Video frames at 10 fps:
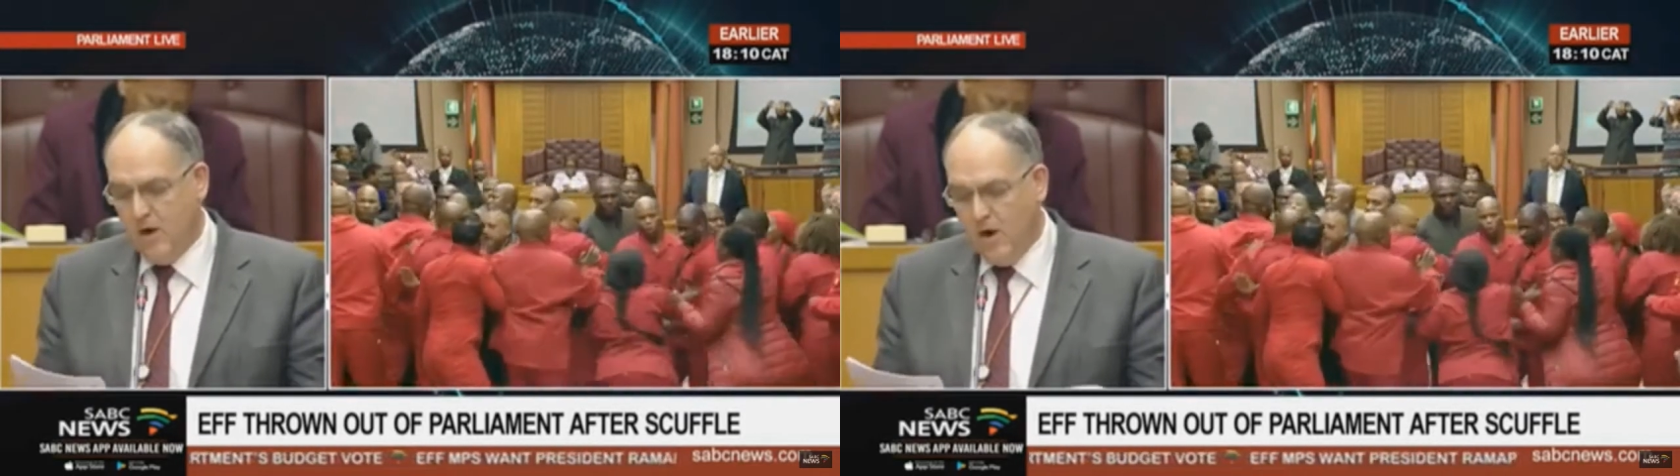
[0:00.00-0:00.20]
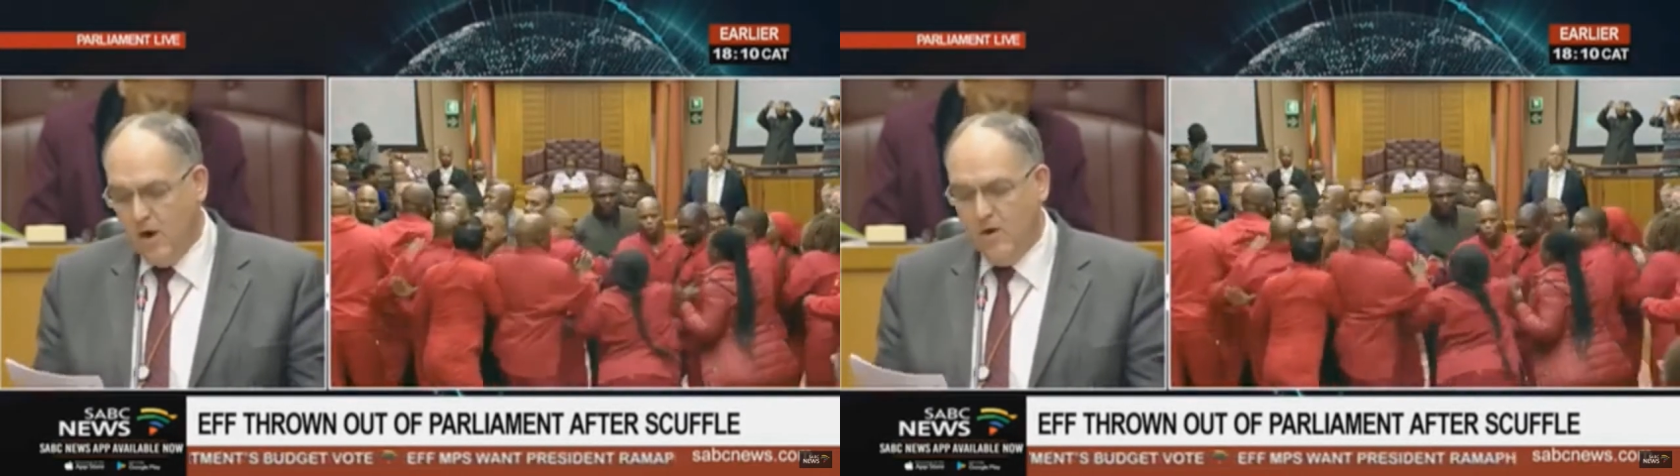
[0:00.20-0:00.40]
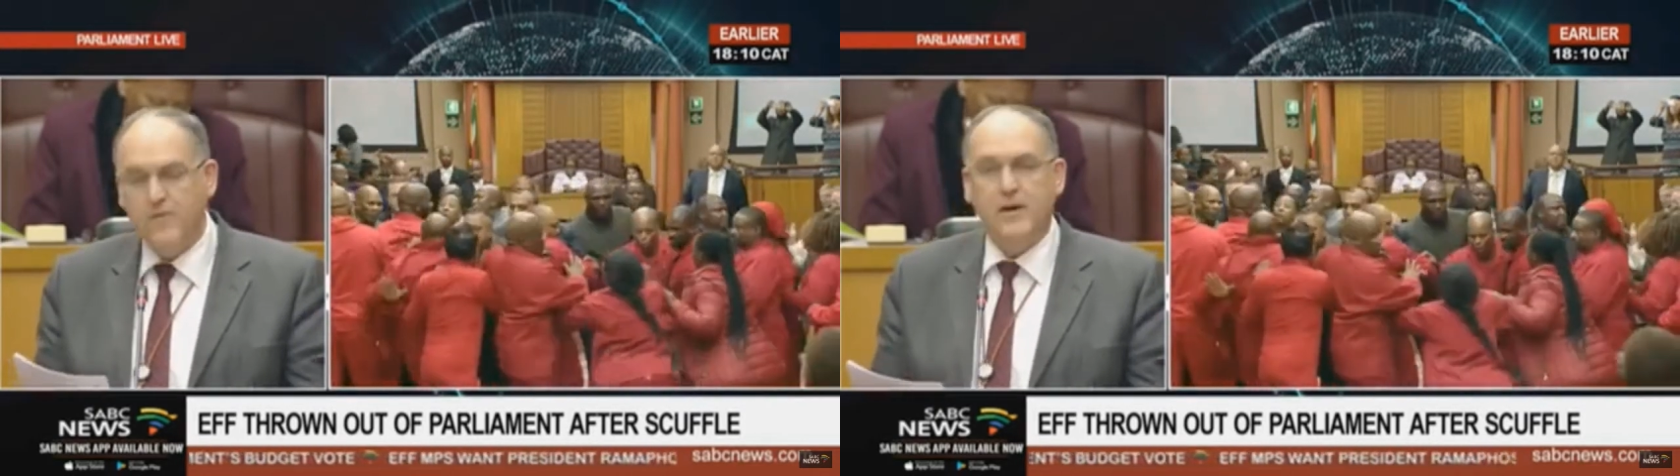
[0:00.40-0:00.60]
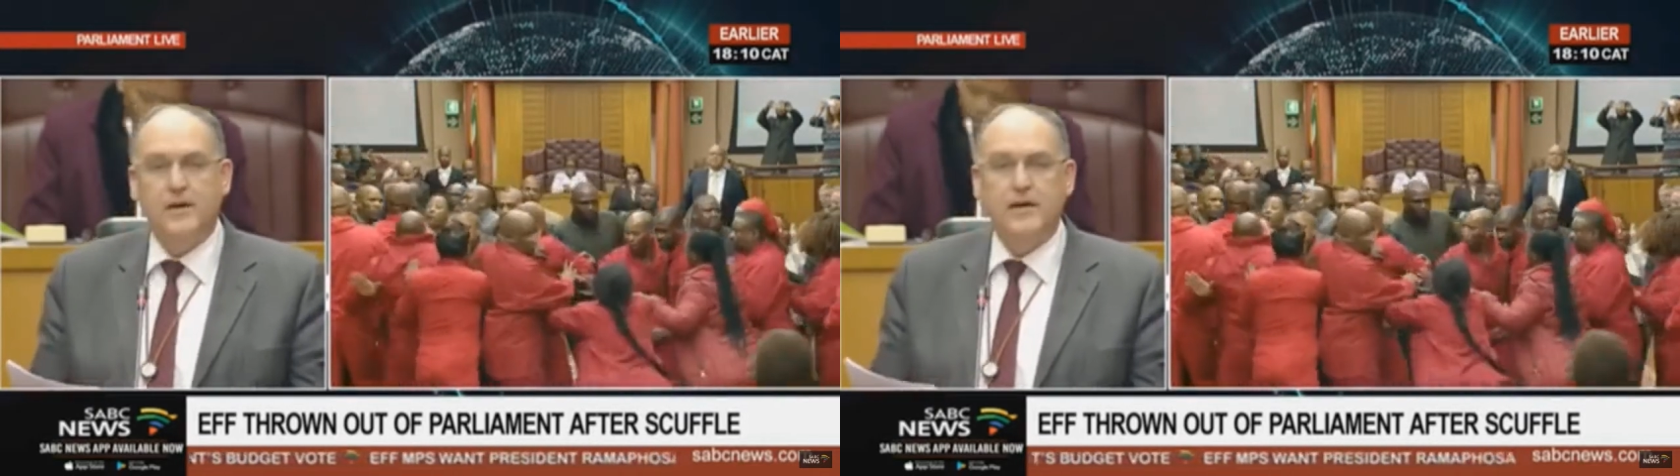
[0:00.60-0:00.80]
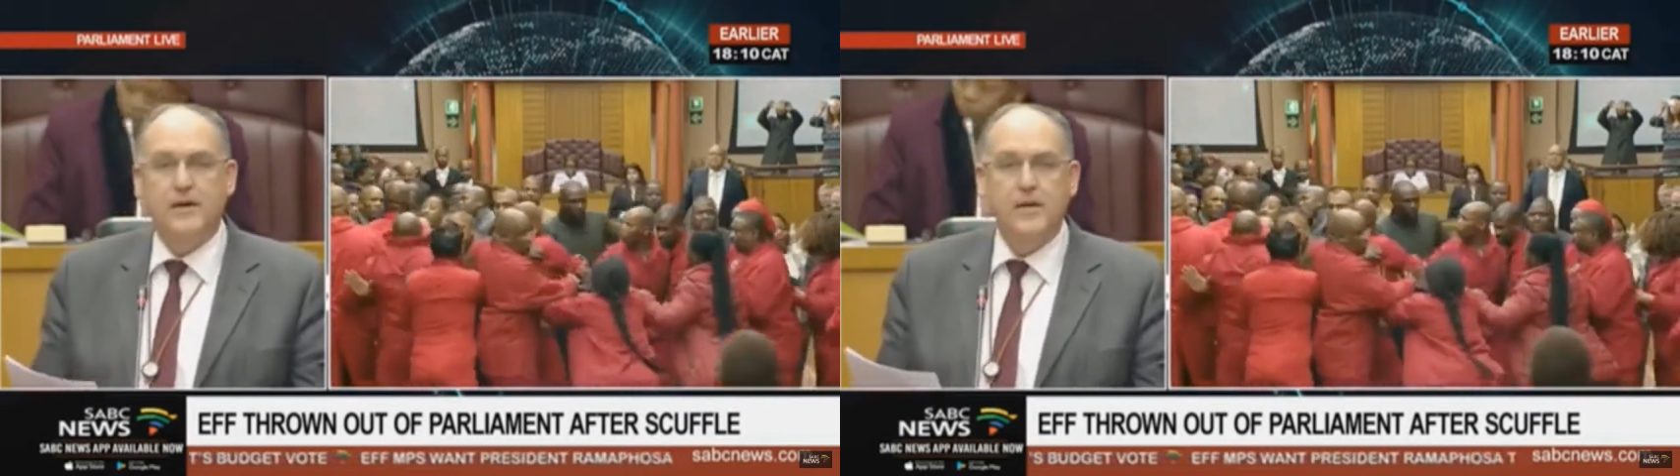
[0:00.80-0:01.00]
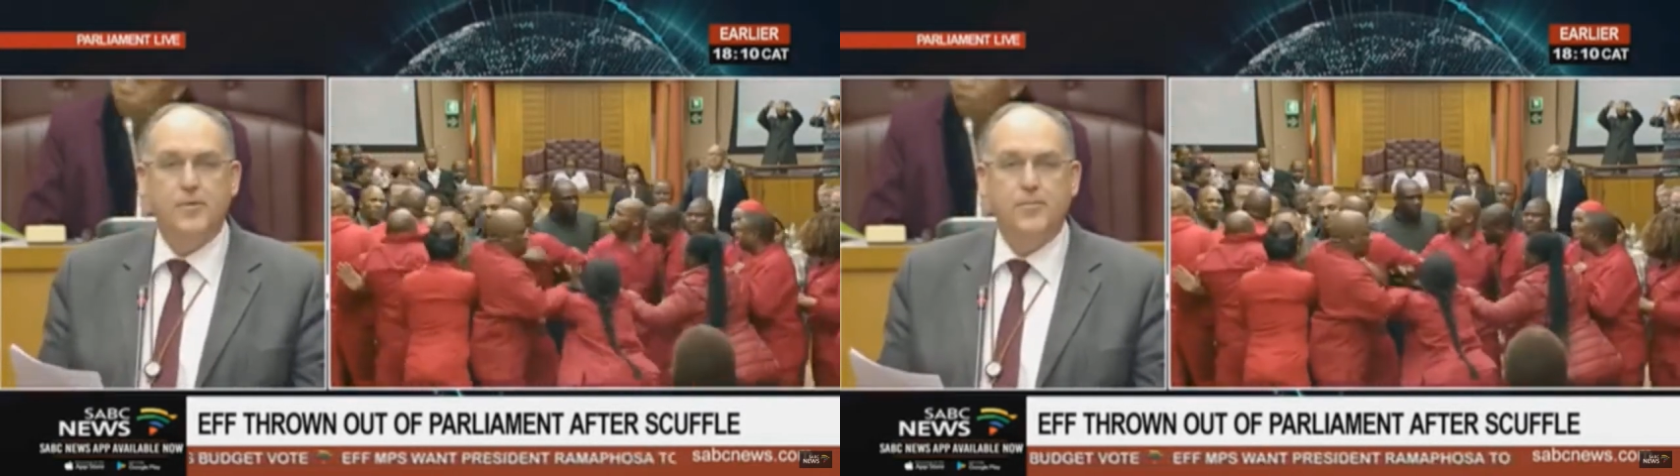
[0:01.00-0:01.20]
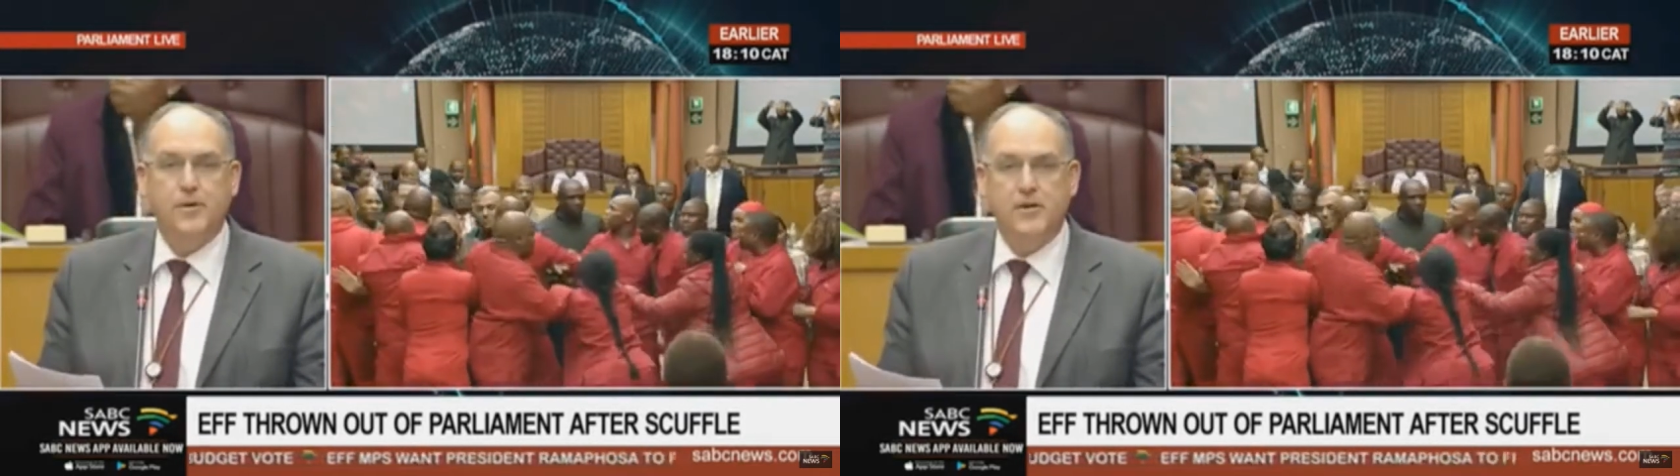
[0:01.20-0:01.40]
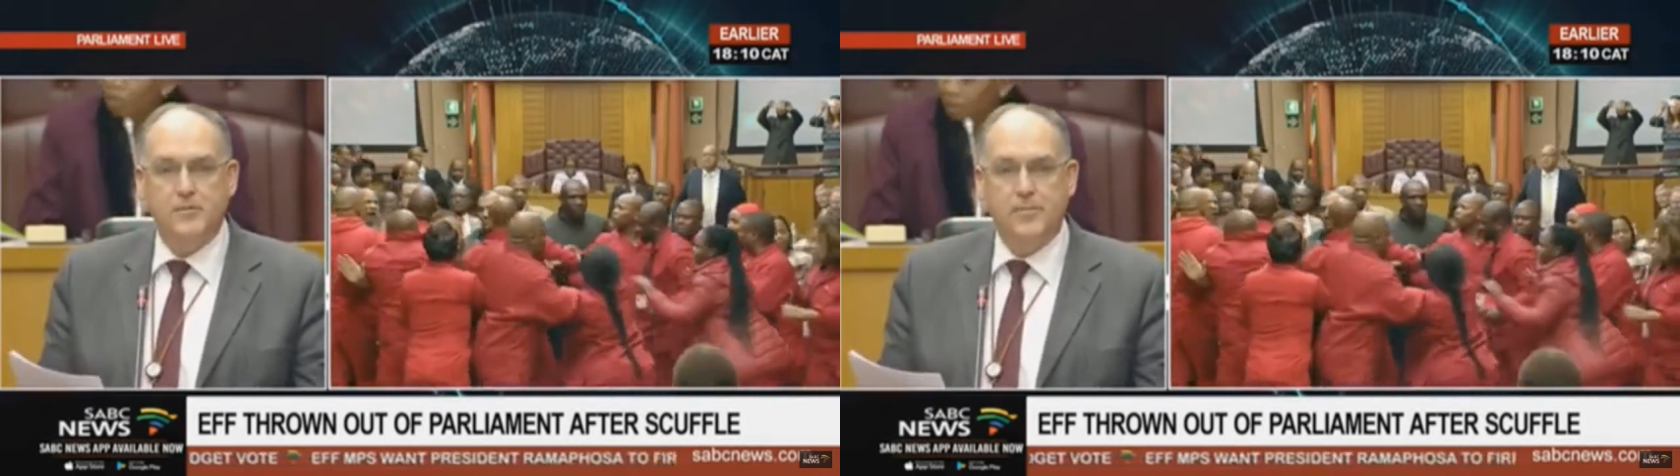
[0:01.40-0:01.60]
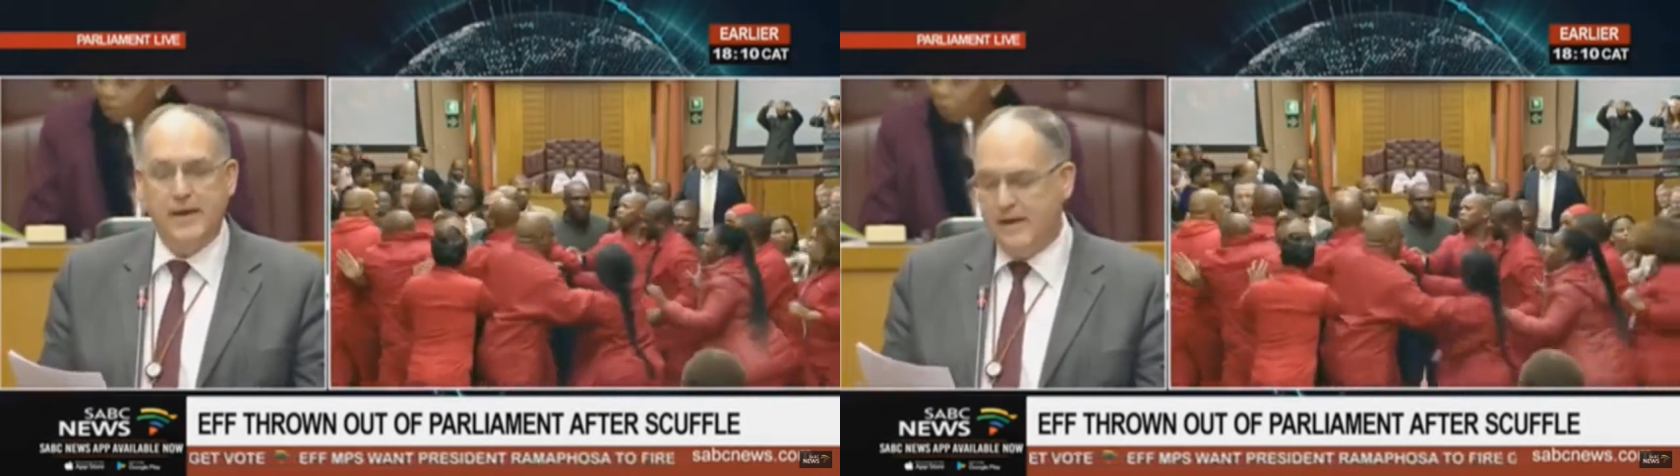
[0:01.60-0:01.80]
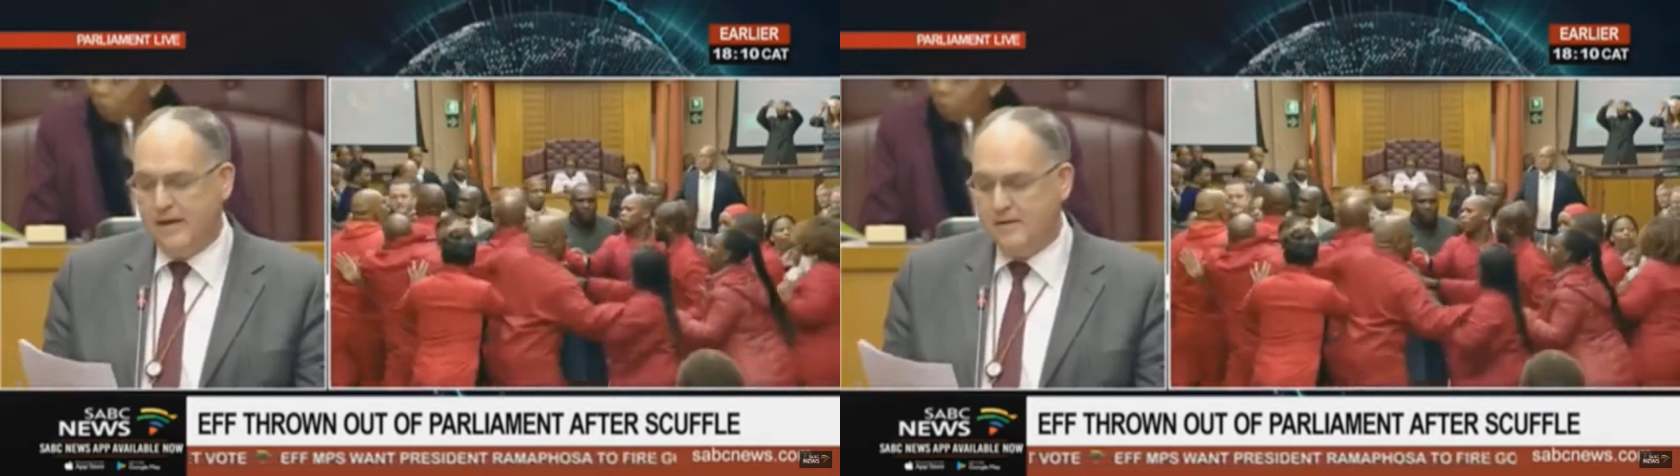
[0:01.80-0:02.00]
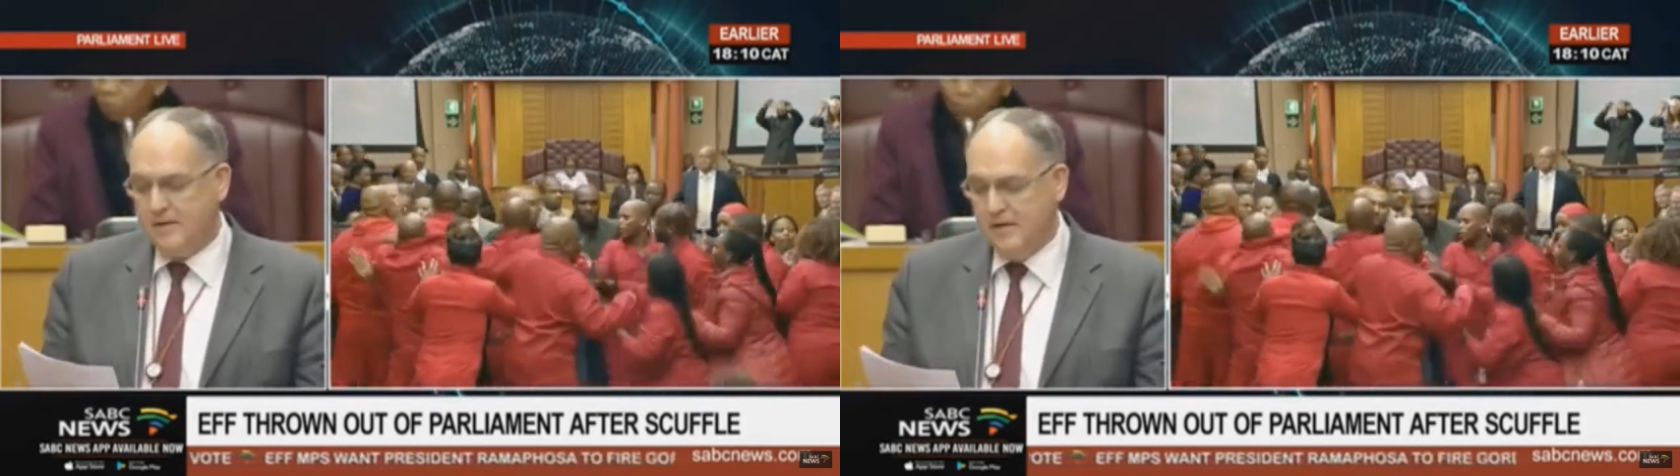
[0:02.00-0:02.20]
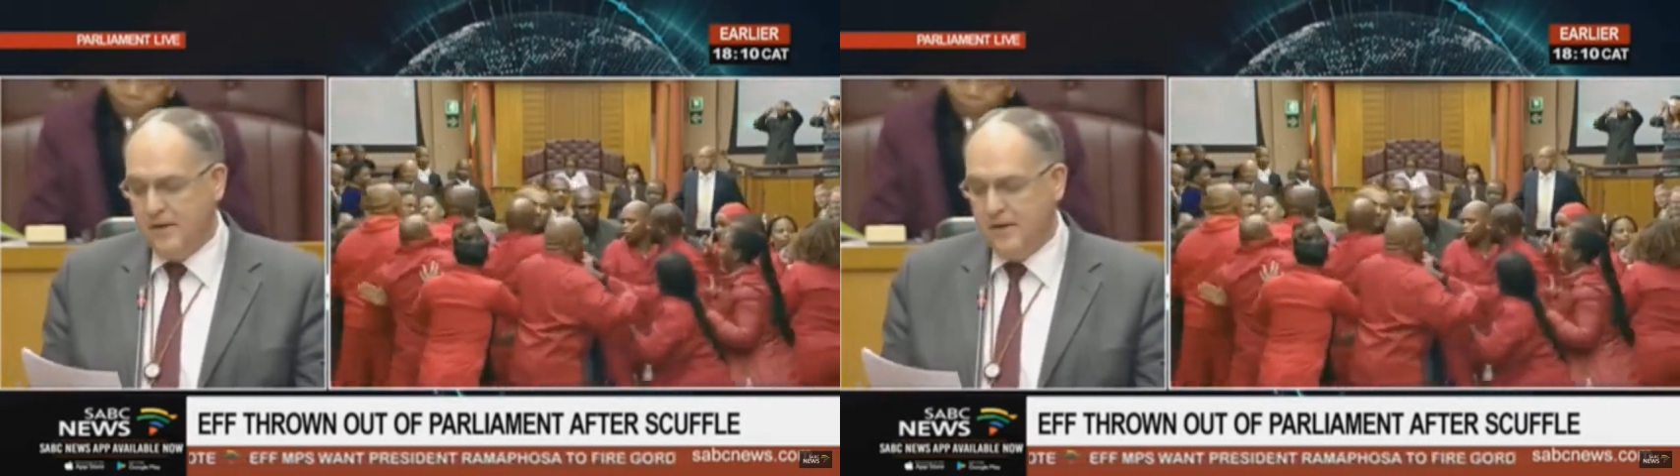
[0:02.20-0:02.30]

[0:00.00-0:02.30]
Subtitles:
over any proposed bailout.